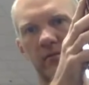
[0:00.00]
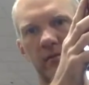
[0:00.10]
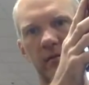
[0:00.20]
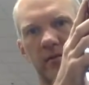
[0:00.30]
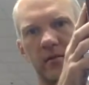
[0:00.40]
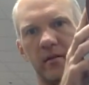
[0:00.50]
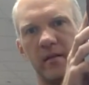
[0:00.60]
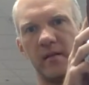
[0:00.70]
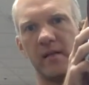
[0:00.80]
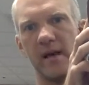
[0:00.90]
Okay, you're going to
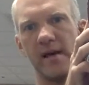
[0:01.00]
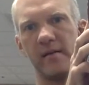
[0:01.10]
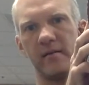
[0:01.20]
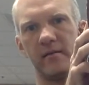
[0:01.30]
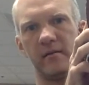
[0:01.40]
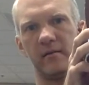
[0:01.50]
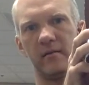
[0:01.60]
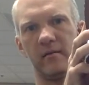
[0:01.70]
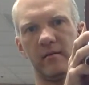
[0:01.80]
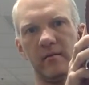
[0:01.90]
need that.
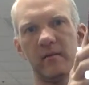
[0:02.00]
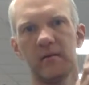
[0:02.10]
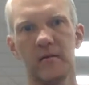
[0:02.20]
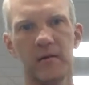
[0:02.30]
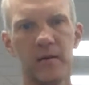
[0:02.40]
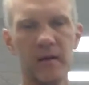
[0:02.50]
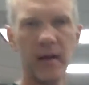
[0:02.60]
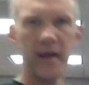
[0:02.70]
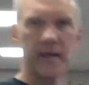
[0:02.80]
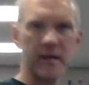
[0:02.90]

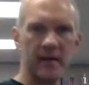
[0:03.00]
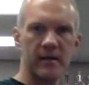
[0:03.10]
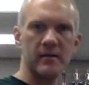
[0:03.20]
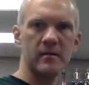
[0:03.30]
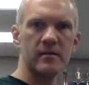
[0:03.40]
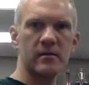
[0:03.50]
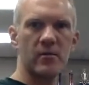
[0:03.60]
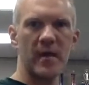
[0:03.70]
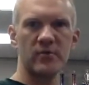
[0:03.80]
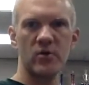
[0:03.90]
And your
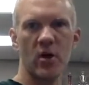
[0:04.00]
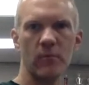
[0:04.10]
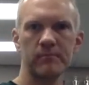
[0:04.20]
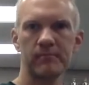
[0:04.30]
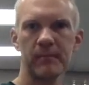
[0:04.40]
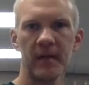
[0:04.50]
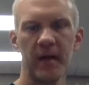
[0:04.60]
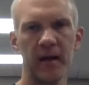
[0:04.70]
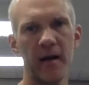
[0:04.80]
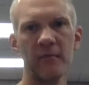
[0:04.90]
metronome.
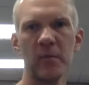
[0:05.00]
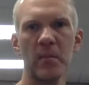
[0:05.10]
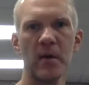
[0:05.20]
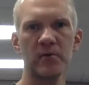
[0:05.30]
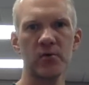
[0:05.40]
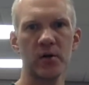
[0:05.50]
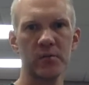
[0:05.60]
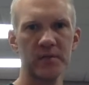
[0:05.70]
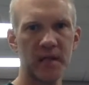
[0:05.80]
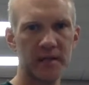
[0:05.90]
And I have my metronome
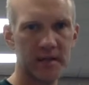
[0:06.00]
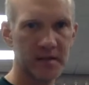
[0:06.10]
set to